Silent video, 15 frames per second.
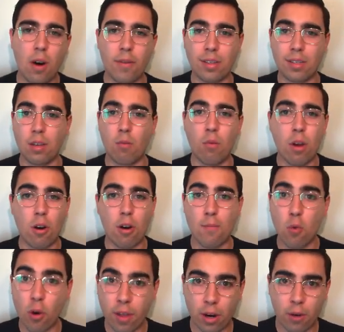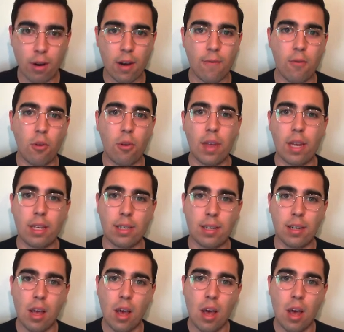Obviously, we are more than grateful that